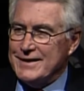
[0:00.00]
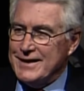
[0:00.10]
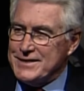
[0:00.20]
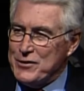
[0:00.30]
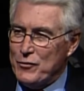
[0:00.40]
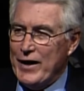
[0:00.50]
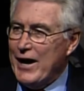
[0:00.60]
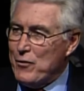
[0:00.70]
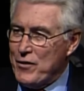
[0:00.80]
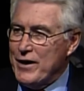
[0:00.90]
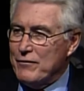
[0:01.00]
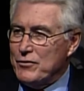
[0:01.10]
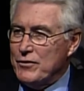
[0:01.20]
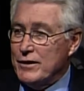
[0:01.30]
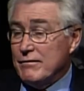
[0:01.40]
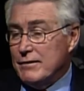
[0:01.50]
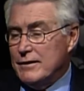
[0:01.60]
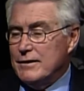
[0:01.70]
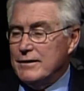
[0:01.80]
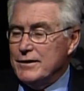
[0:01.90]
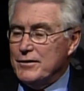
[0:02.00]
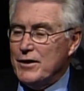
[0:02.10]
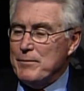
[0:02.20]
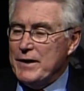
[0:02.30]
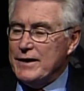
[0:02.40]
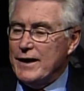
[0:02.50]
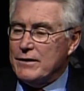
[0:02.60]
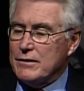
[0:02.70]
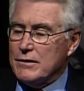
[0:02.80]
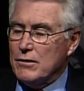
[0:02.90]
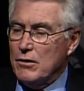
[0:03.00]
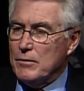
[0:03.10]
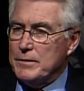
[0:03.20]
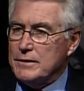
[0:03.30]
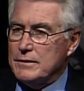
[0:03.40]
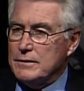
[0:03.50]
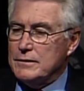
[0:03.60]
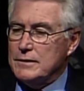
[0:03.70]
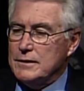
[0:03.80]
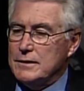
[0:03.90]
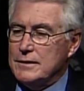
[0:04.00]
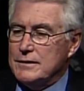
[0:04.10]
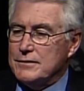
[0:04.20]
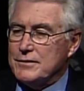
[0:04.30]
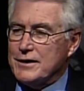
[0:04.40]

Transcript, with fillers: it's either now or never, and you know, I made that call. But the